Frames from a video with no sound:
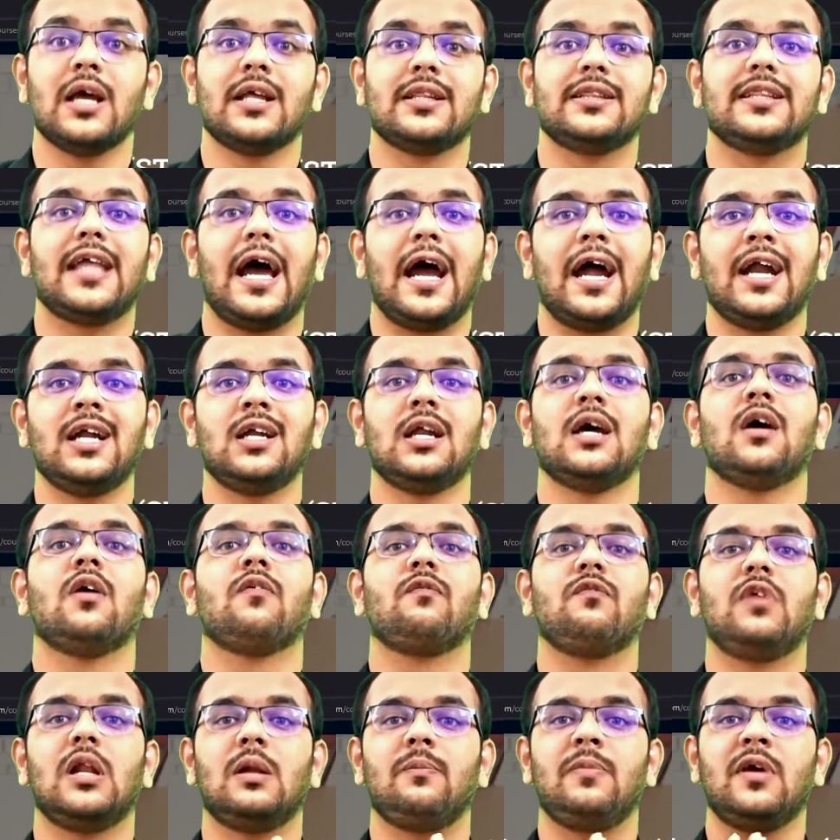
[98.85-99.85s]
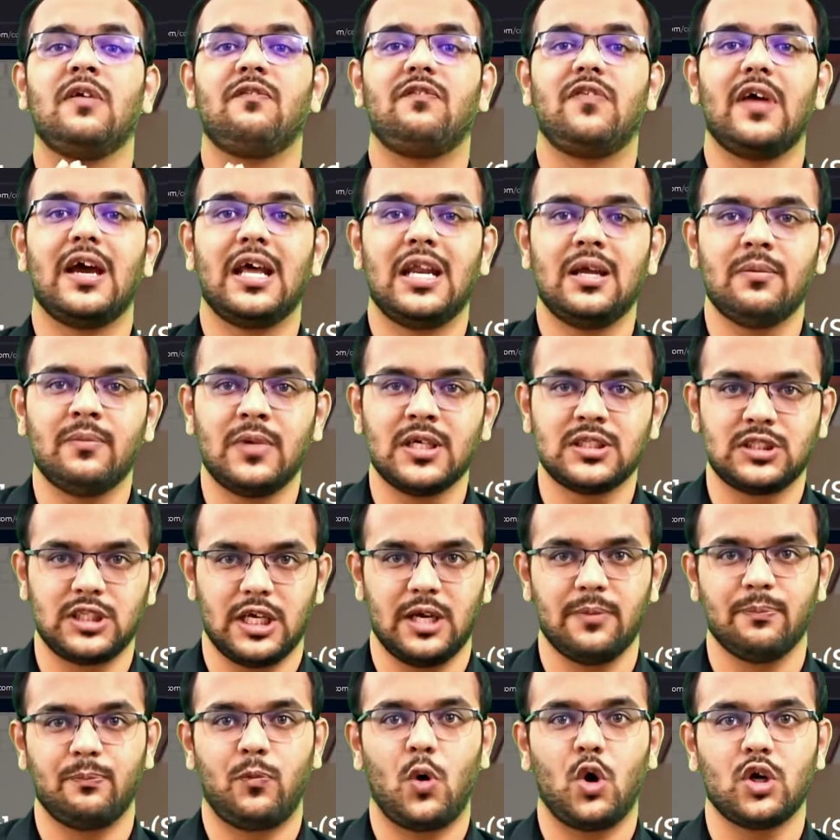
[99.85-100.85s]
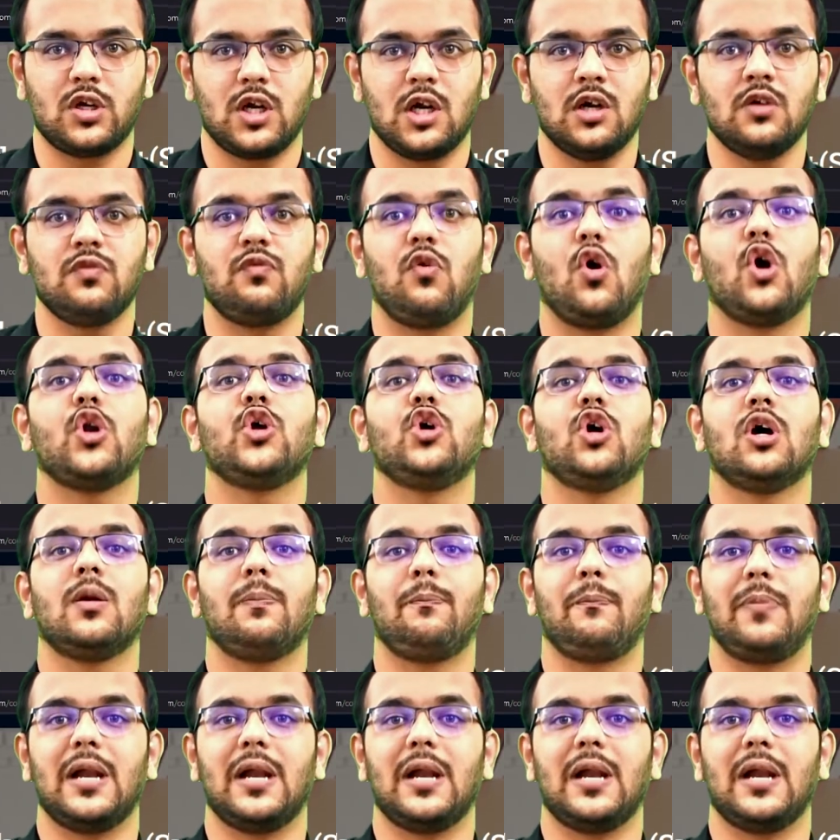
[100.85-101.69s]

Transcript: that will be very much important for your